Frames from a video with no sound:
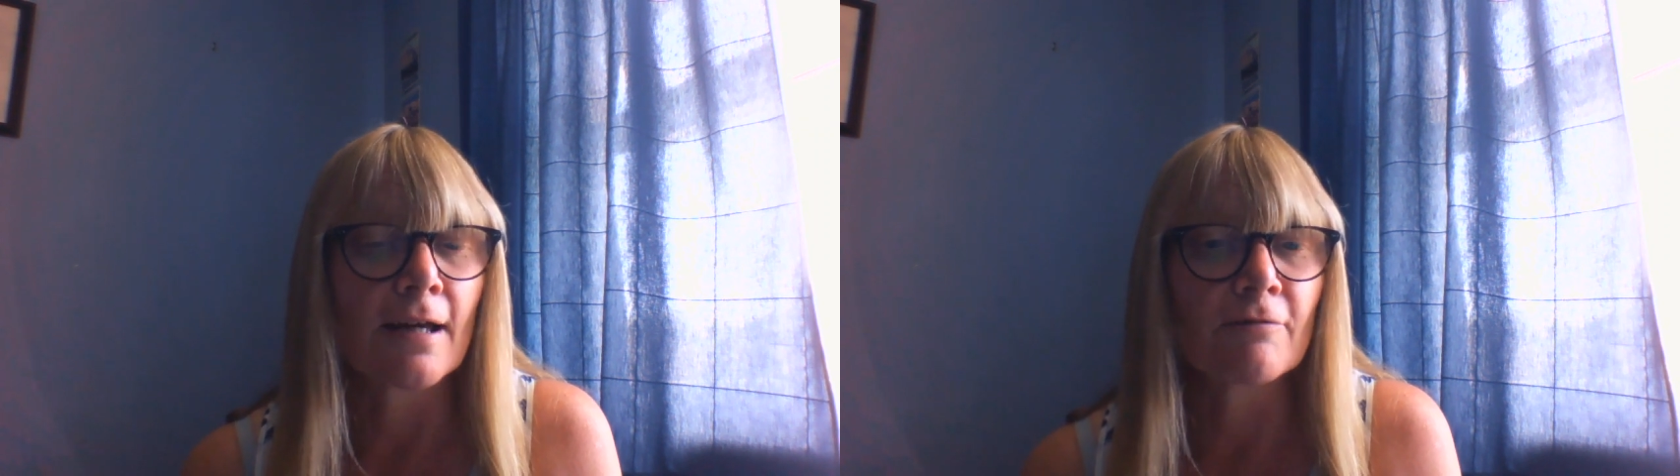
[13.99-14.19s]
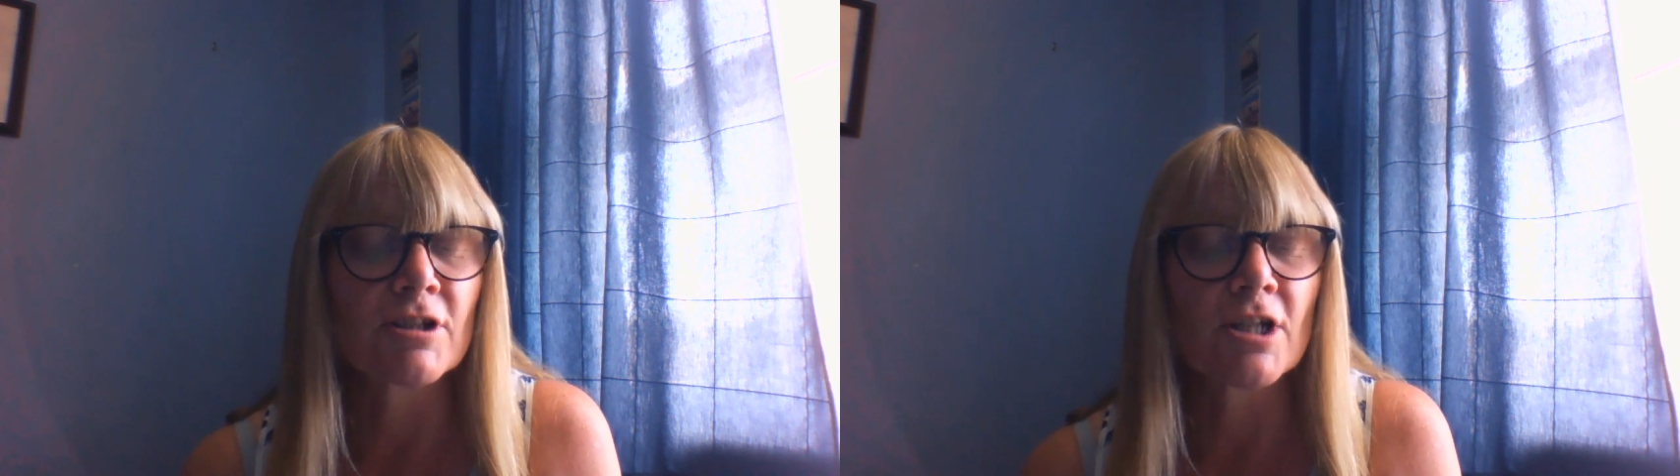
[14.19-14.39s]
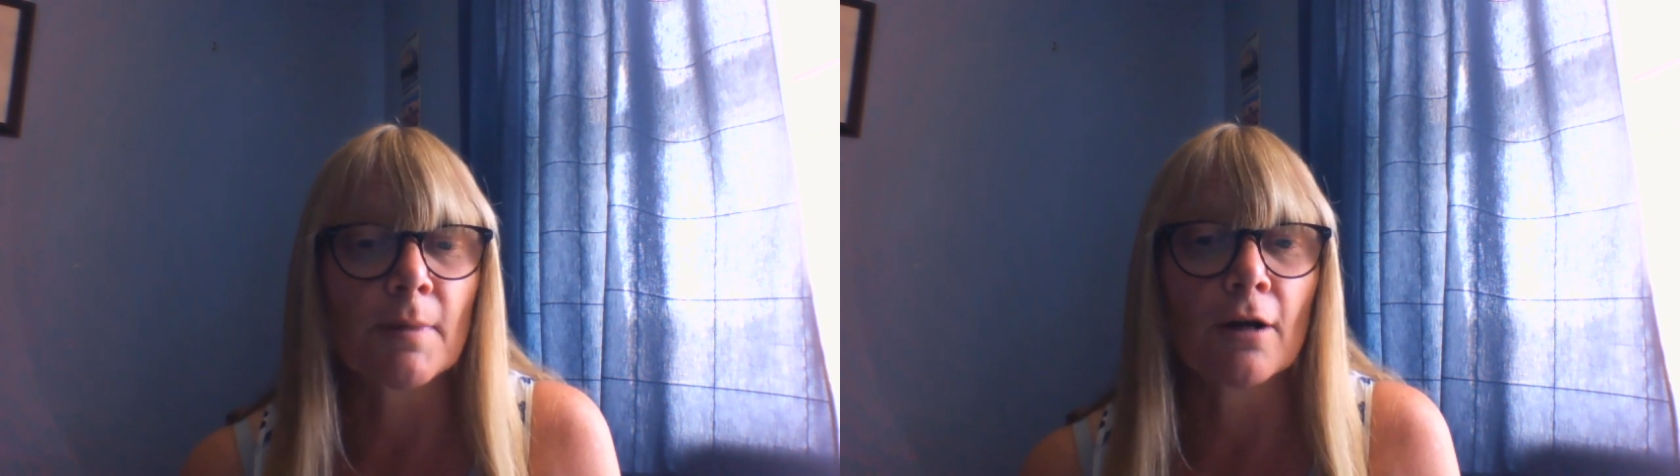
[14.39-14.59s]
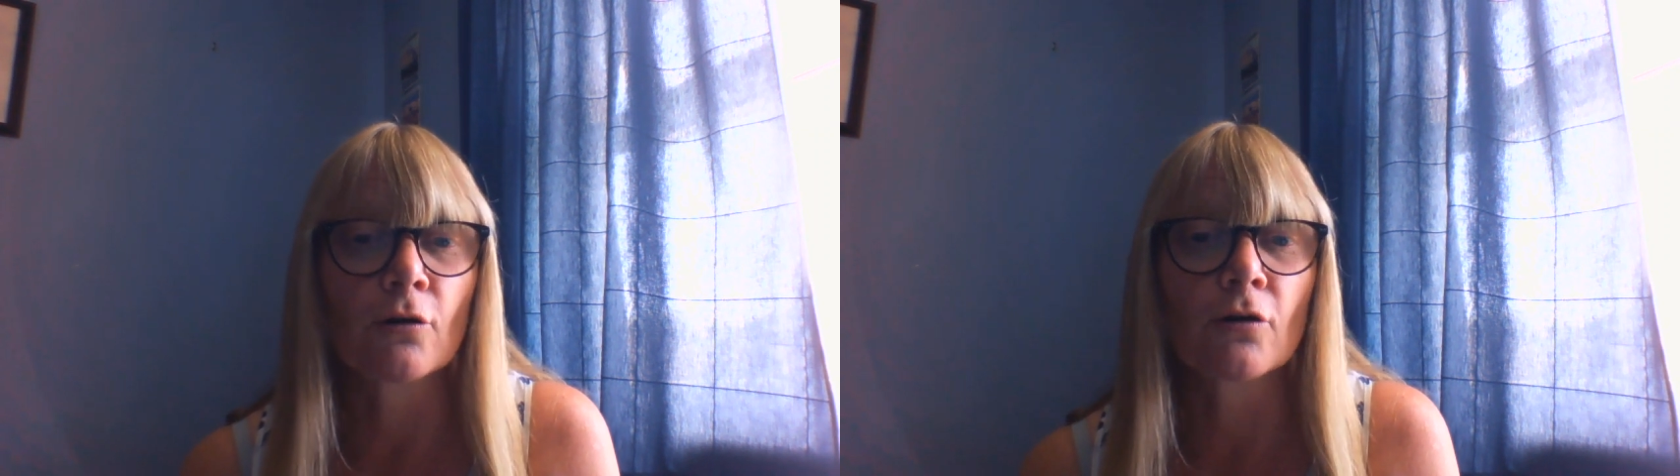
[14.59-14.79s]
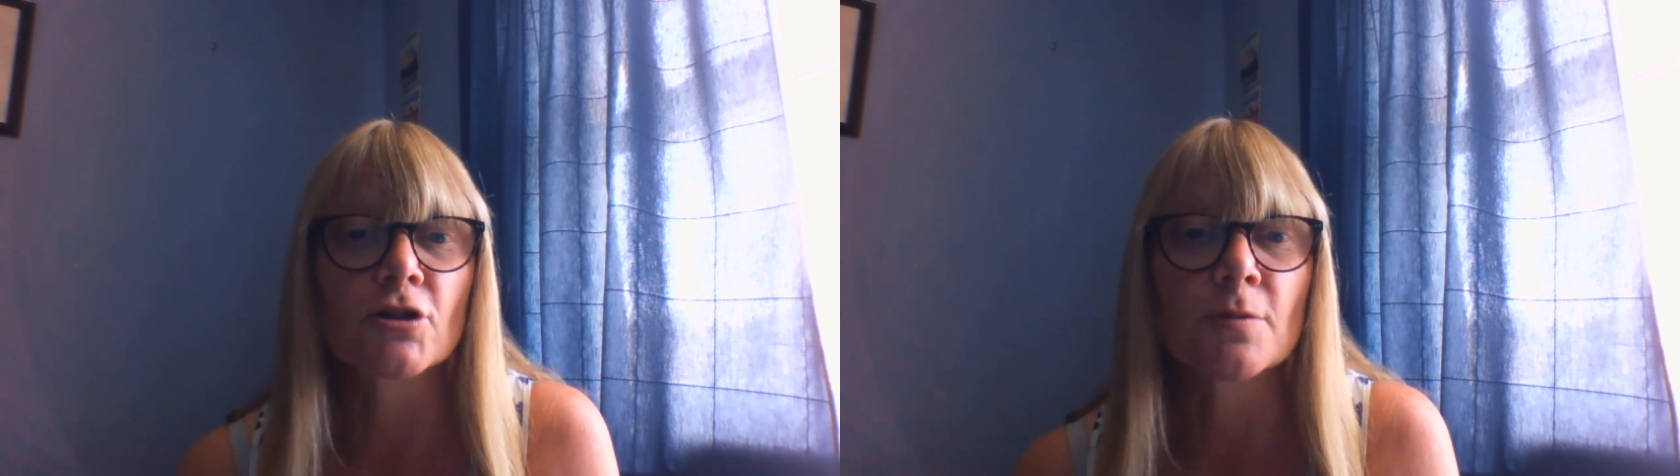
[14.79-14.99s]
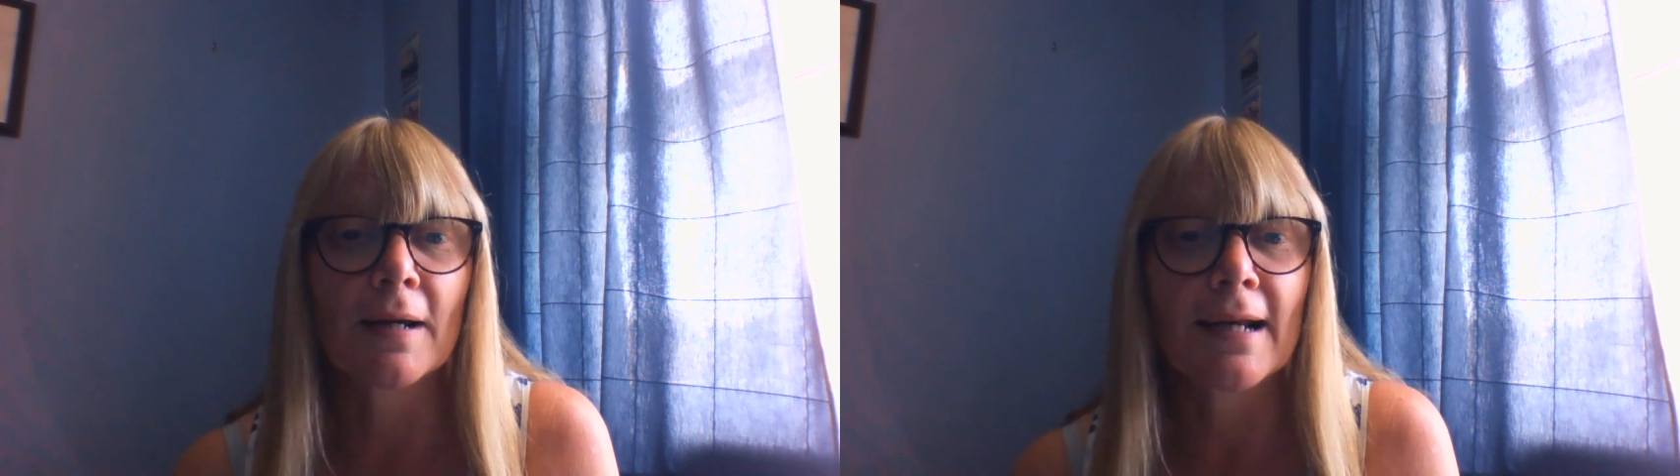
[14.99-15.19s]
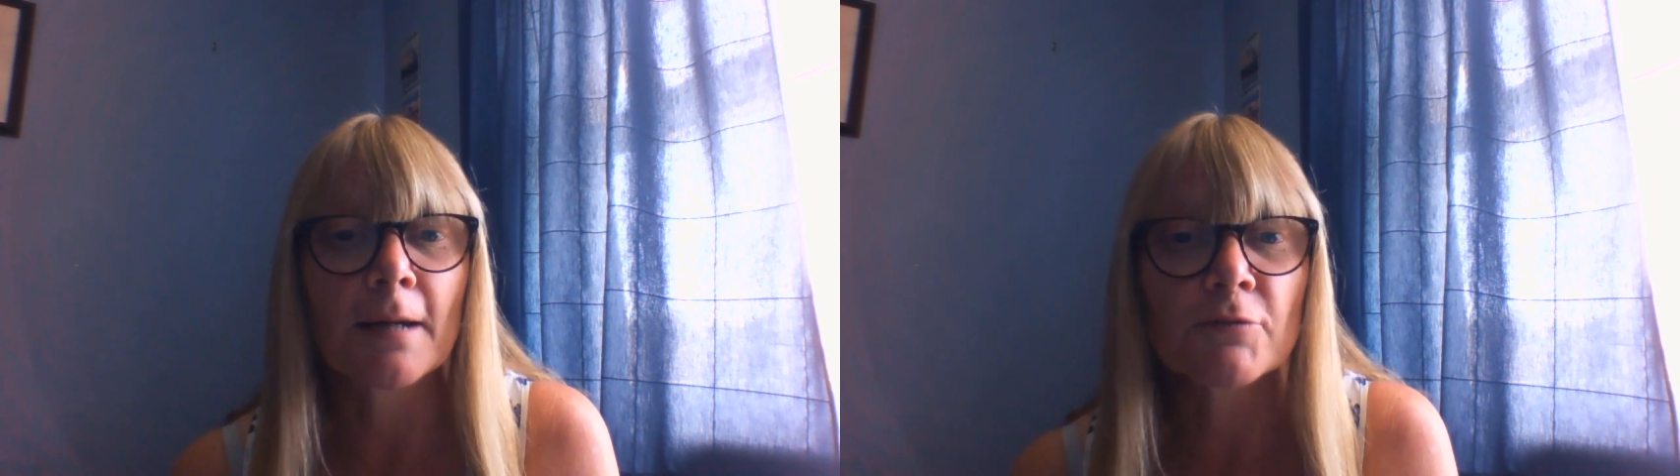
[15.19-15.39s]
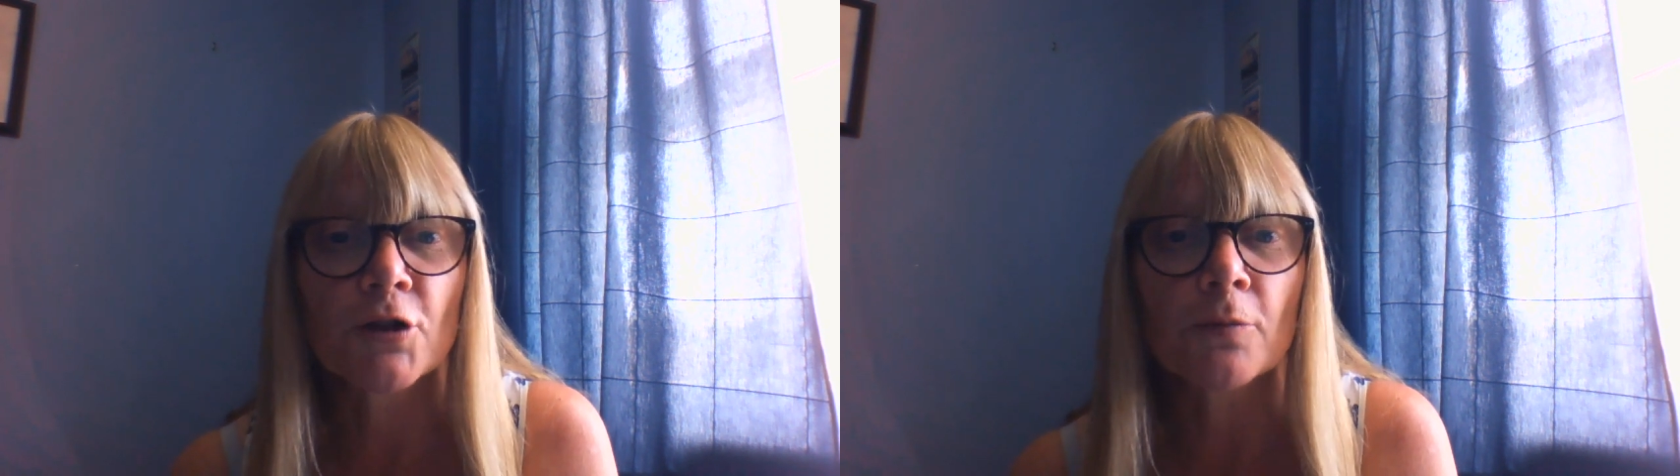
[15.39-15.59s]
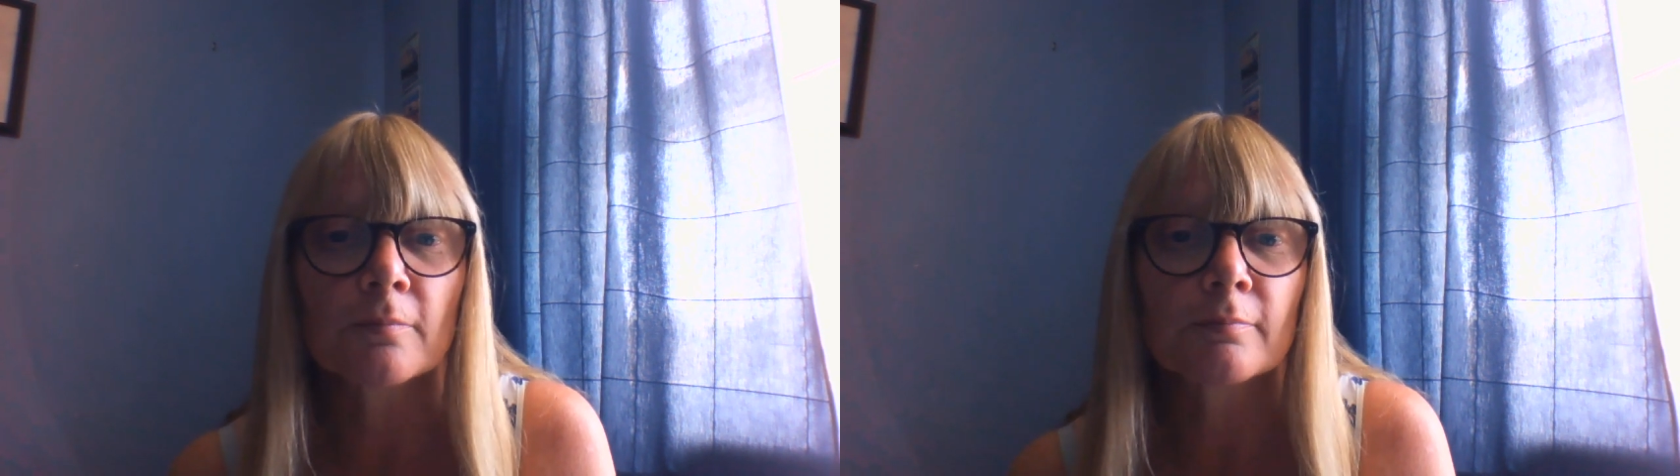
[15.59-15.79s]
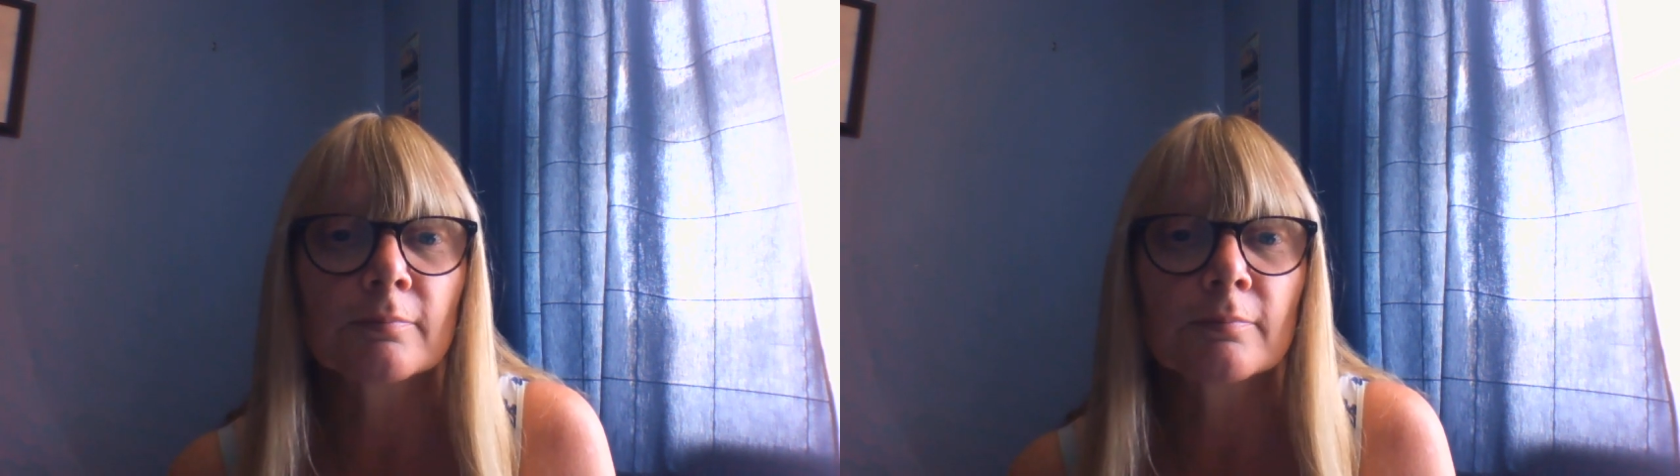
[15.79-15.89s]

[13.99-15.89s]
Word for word: every time I log on to my laptop